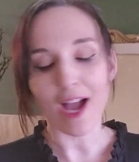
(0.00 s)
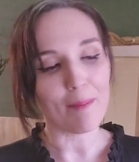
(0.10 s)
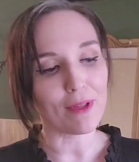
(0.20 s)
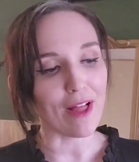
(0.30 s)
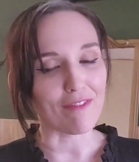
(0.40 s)

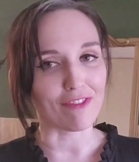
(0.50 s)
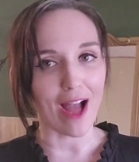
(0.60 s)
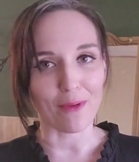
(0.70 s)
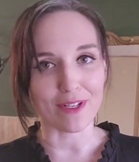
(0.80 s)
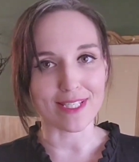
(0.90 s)
couple of
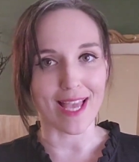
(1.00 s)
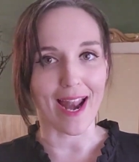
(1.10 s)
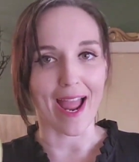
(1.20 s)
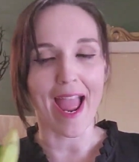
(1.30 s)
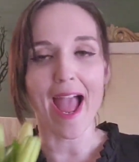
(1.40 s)
flowers that
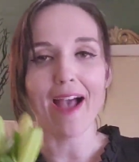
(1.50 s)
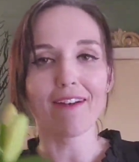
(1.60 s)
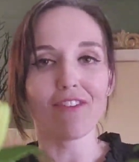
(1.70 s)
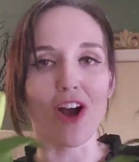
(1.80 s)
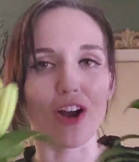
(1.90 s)
I
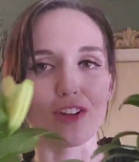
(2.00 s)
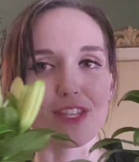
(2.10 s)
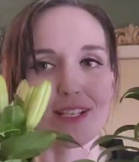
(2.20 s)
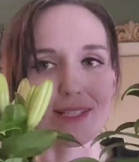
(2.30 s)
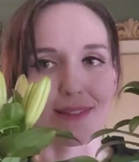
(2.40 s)
have are
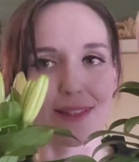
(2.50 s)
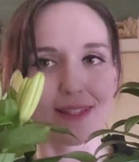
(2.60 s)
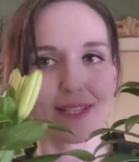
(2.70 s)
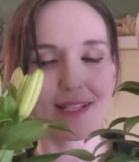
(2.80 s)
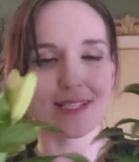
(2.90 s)
these
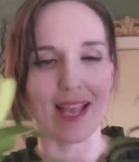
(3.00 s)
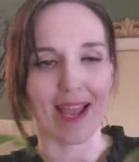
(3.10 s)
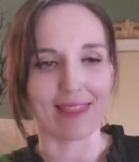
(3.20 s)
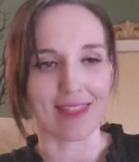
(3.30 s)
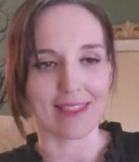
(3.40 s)
lilies.
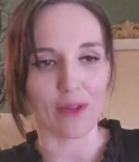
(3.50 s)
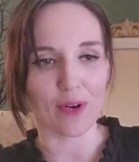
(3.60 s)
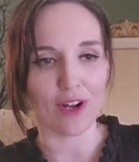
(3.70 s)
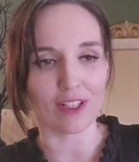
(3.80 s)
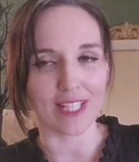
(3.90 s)
I think they were
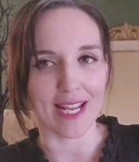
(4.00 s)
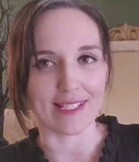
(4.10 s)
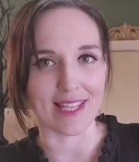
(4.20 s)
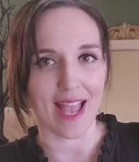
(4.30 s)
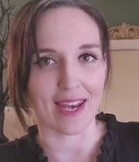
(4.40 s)
called
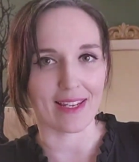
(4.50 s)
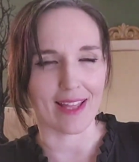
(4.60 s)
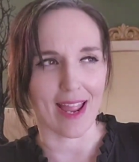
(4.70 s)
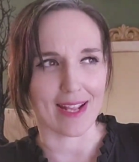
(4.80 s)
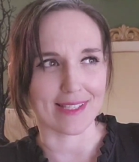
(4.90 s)

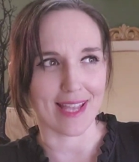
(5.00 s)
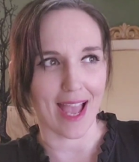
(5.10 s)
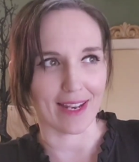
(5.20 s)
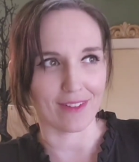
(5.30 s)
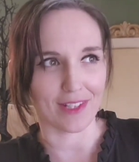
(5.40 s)

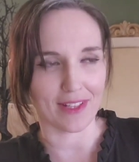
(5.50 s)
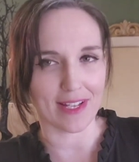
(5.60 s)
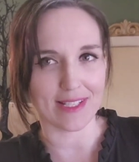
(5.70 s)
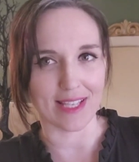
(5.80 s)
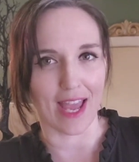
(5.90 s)
Asiatic lilies.